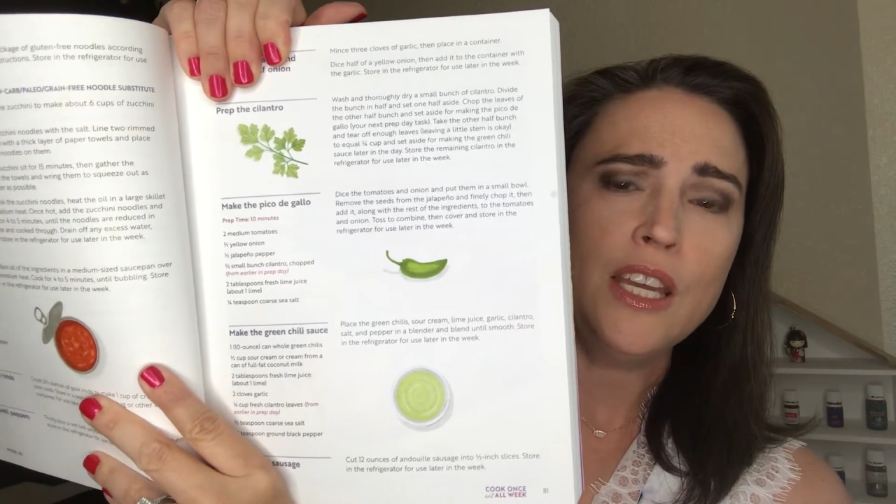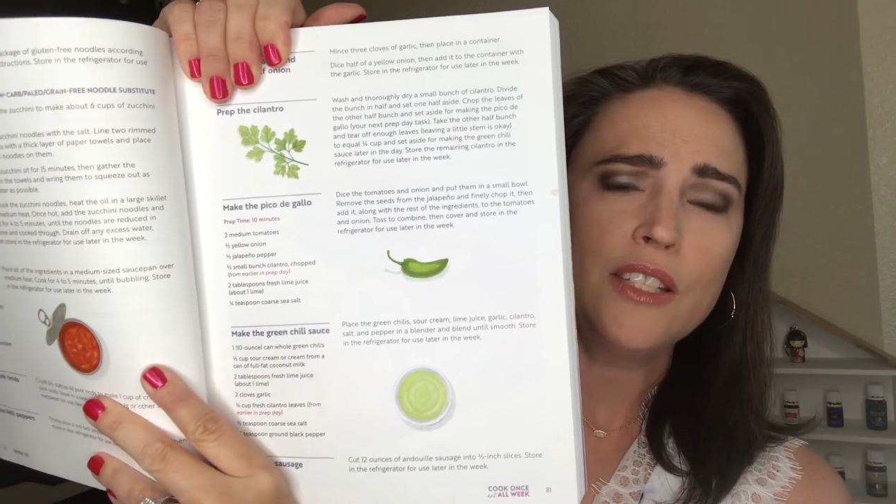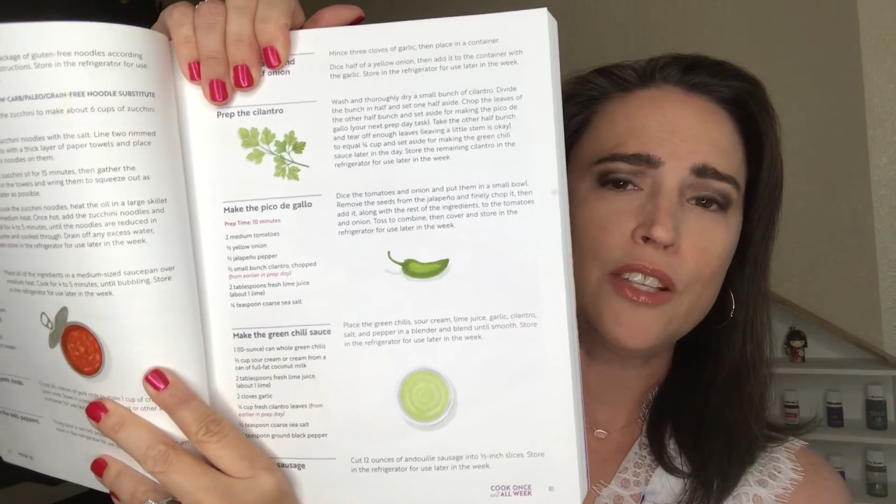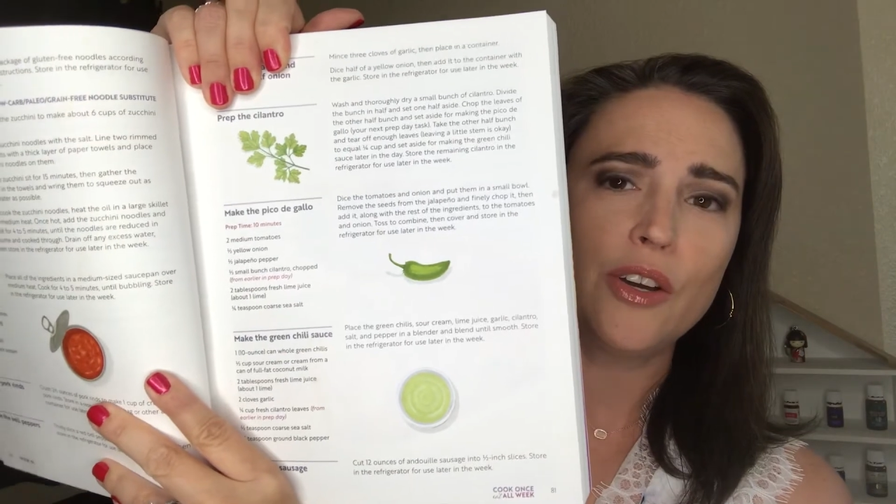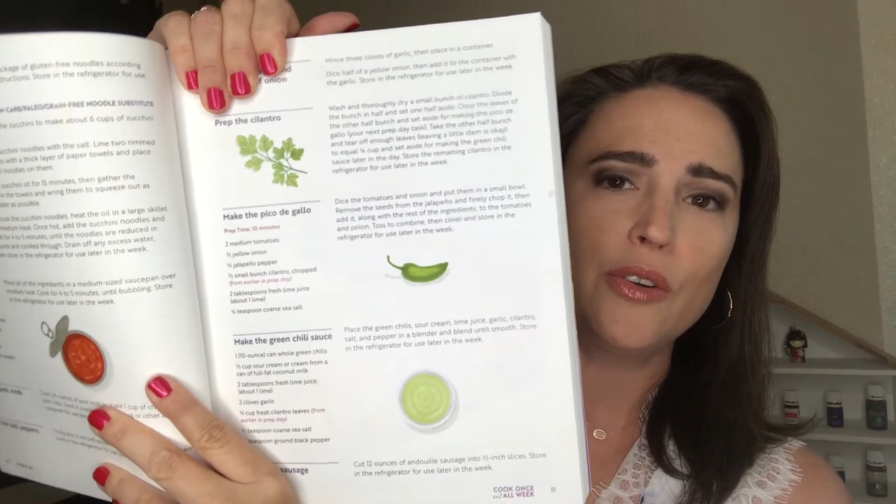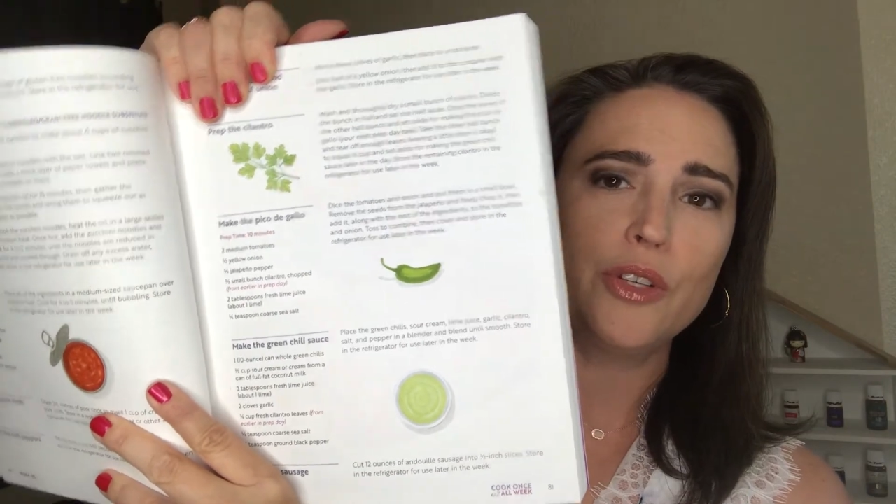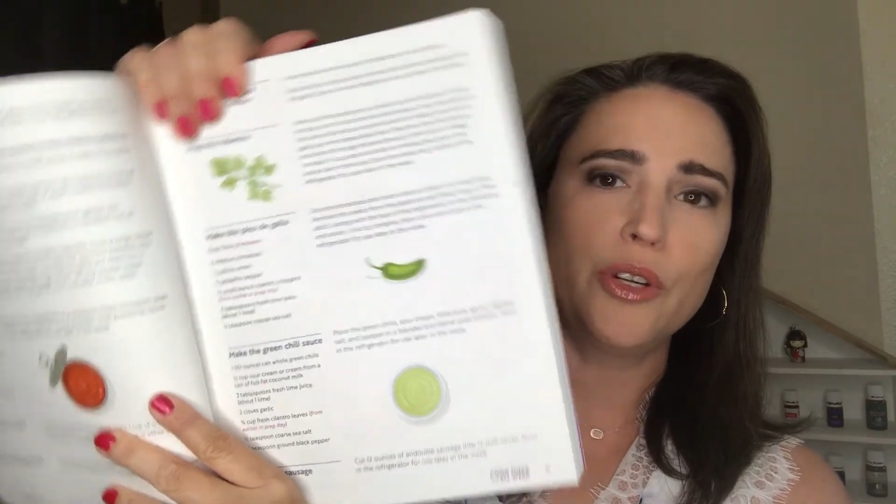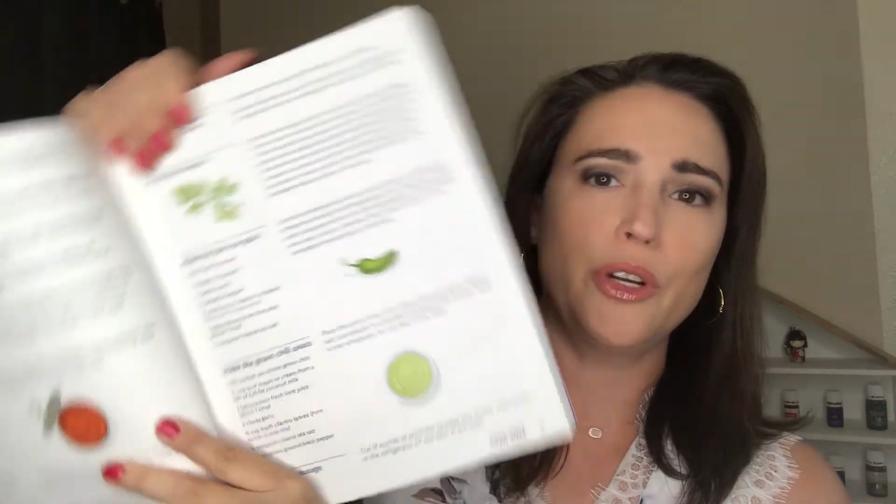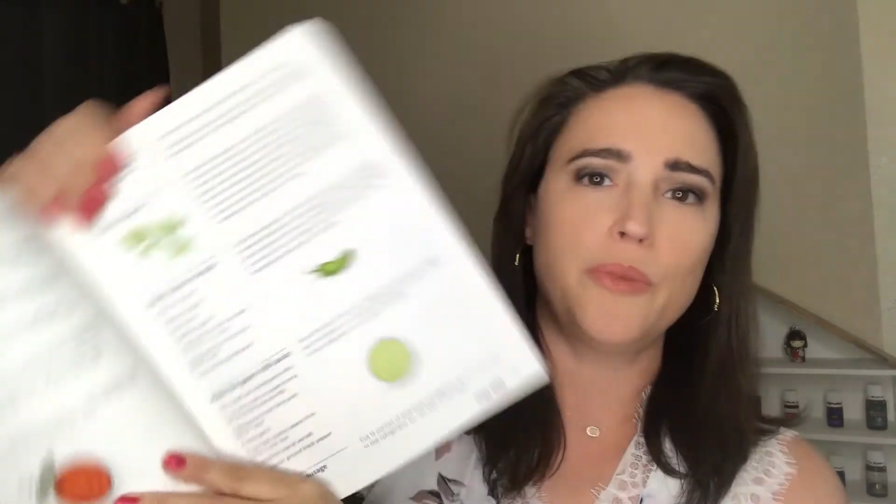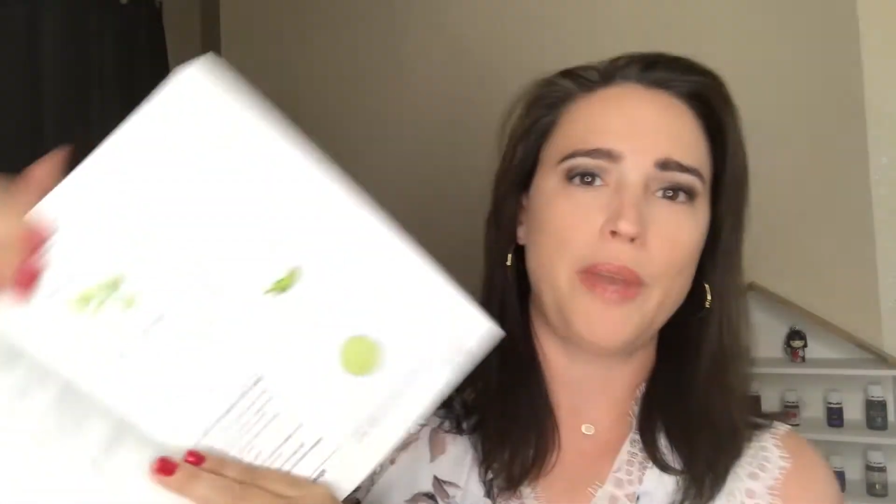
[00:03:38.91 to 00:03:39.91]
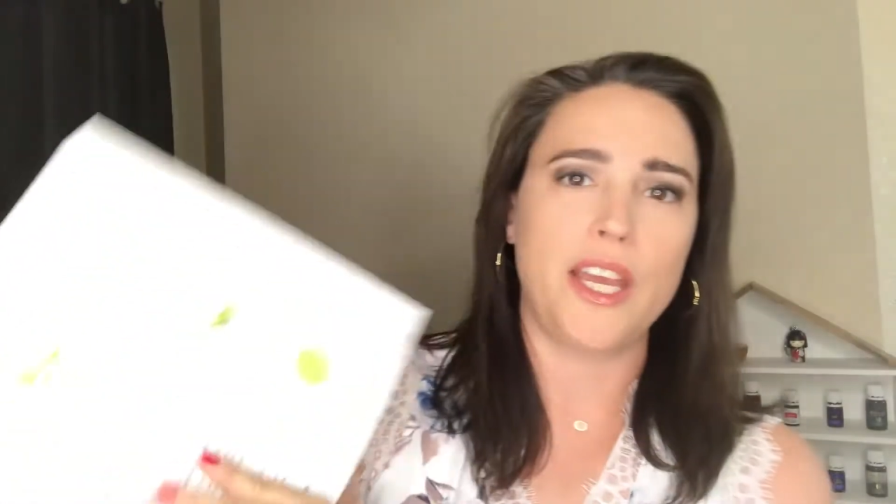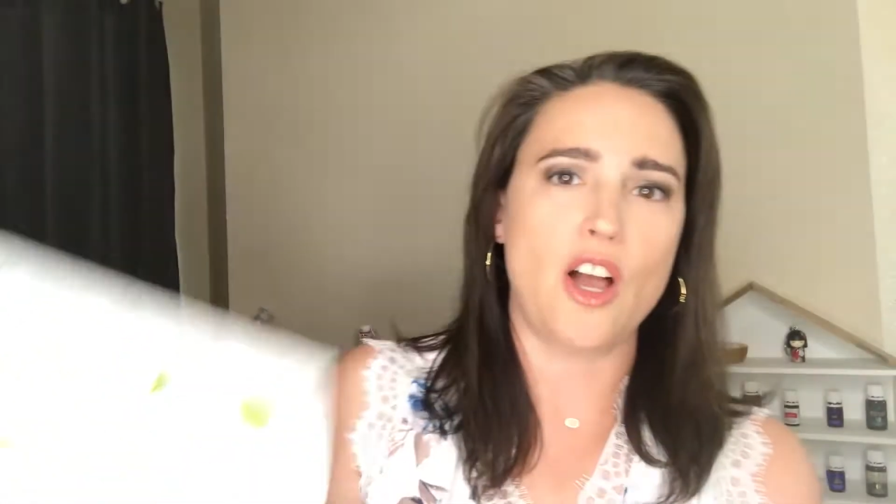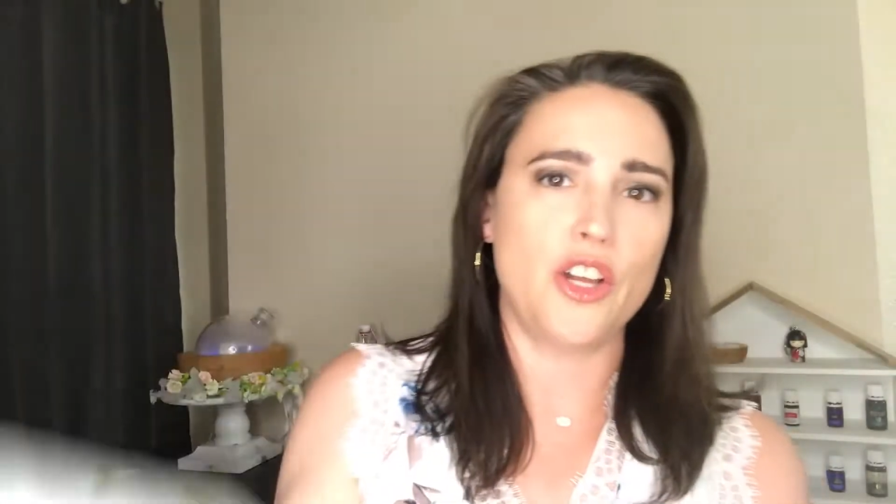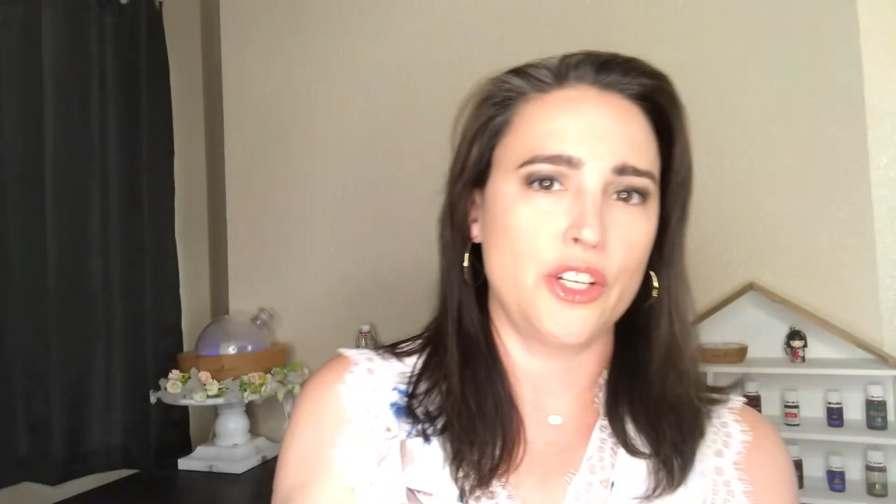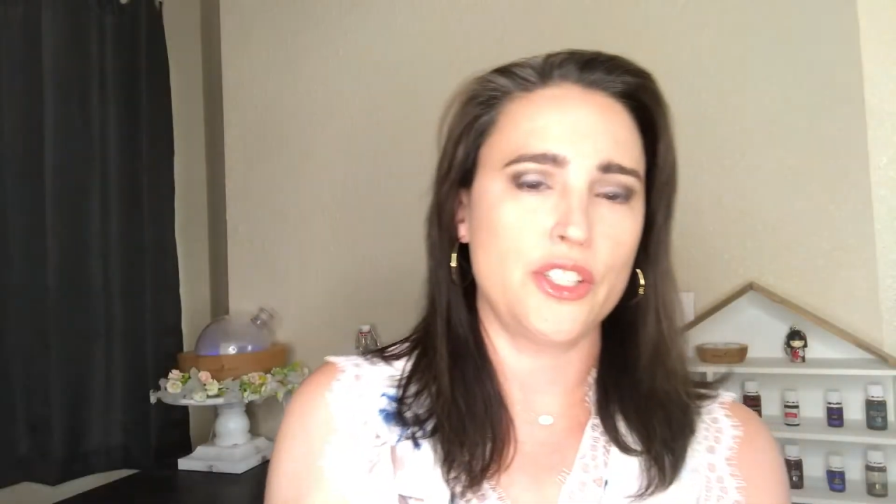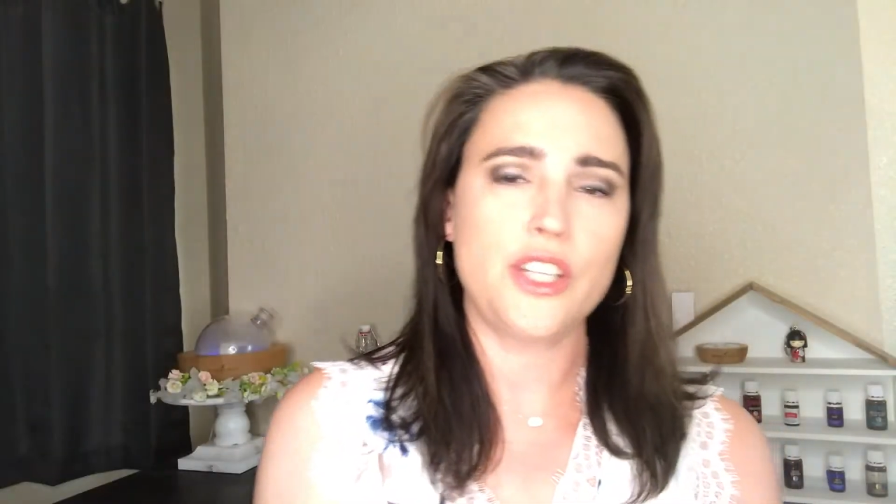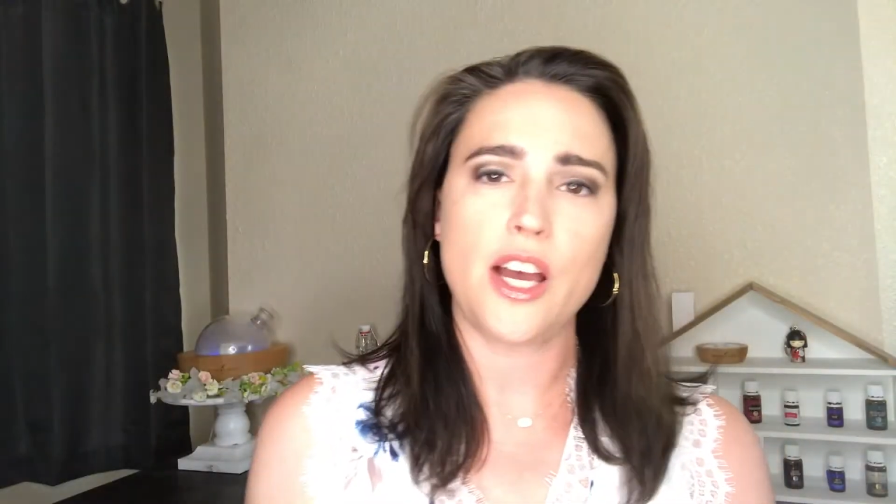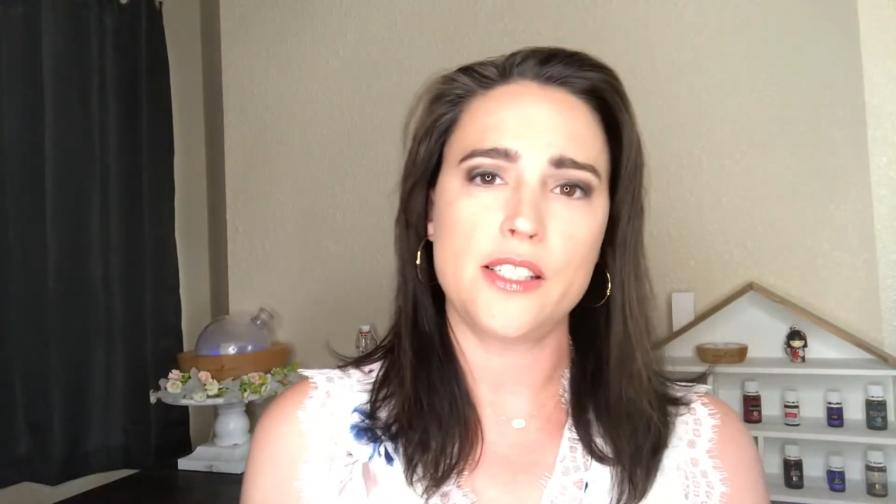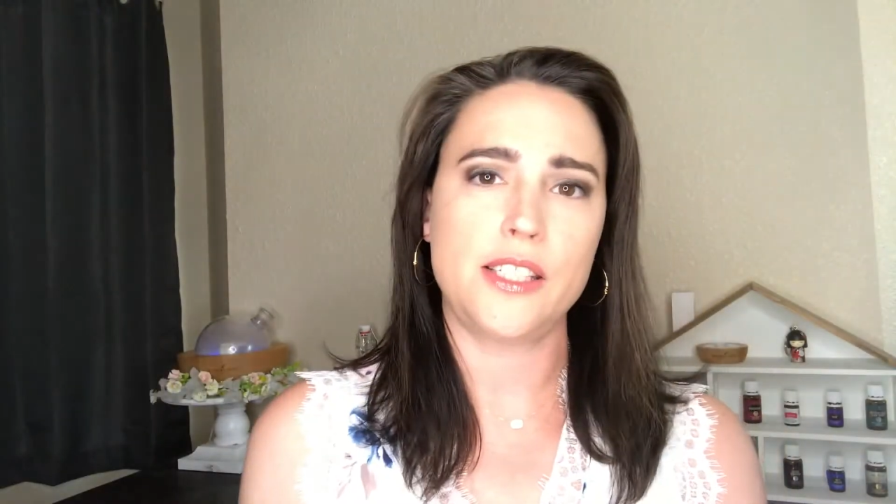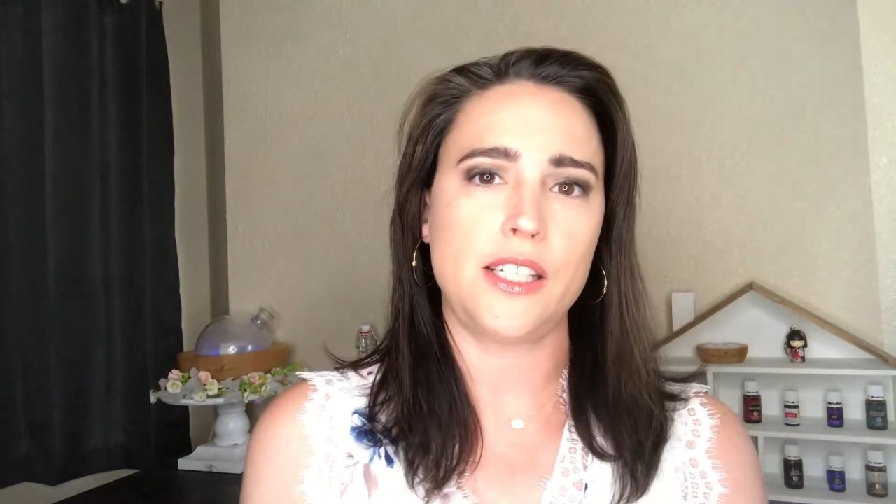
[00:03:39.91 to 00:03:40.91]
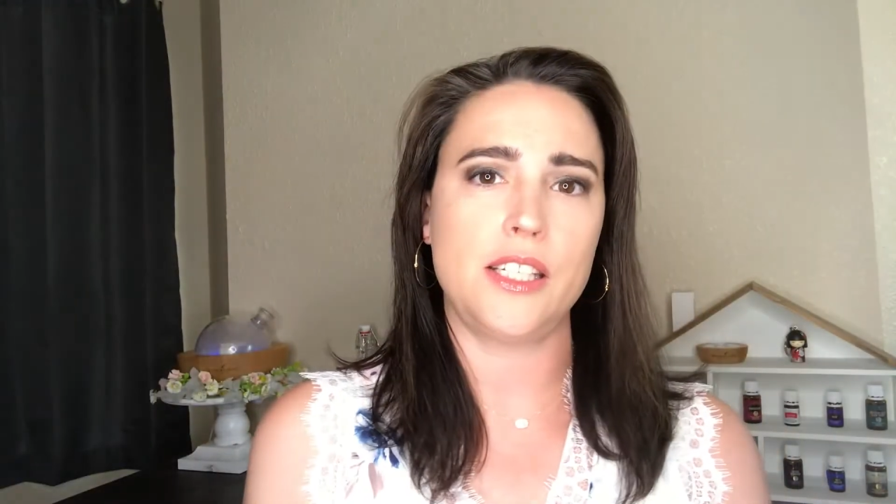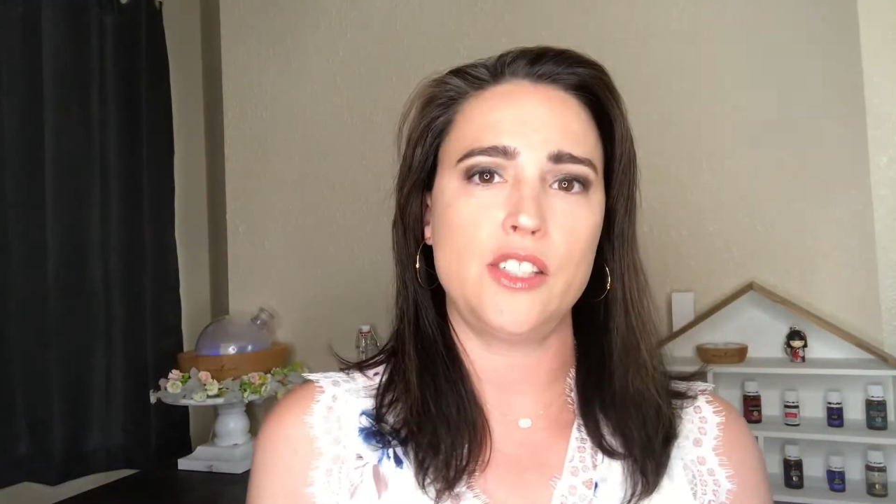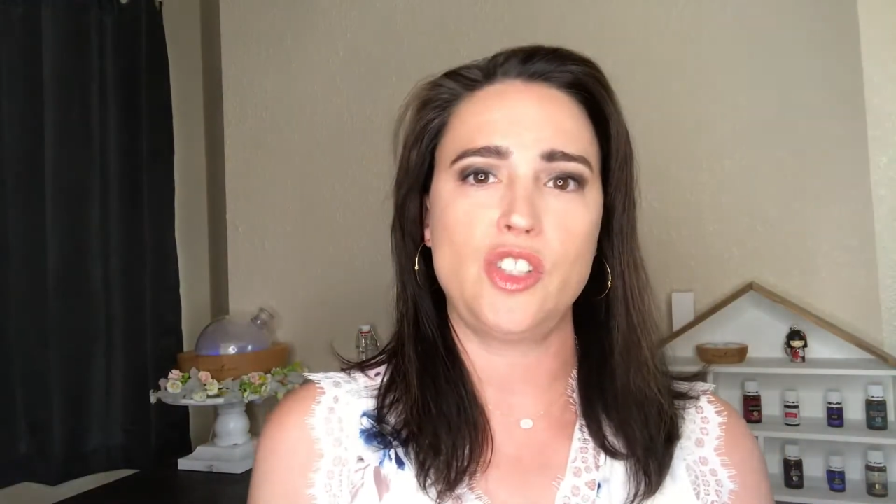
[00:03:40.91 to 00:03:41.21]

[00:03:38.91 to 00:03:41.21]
So you're gonna make all your sauces,